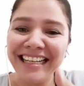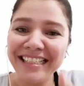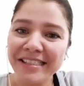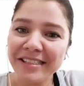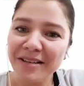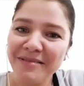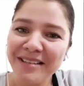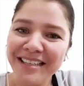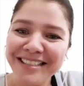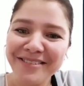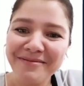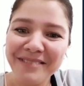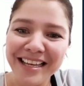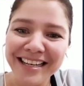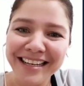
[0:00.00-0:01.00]
Some
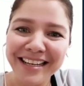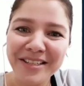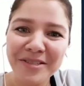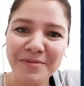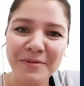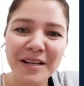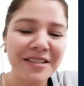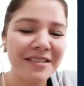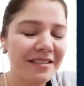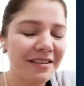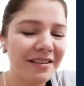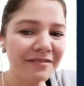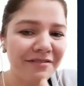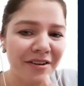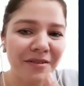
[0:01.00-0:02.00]
idiomatic expressions
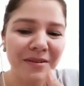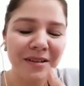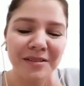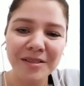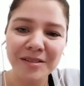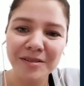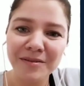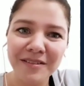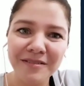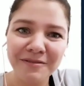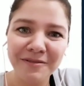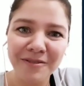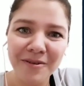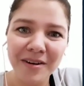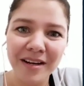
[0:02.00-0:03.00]
are very well suited
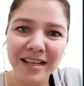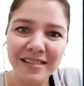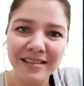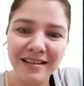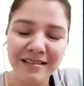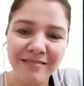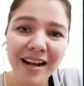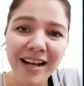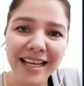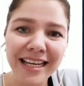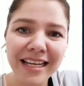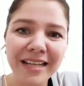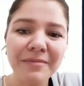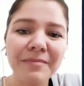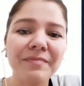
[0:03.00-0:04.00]
for essay
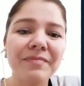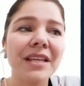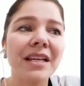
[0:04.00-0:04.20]
writing,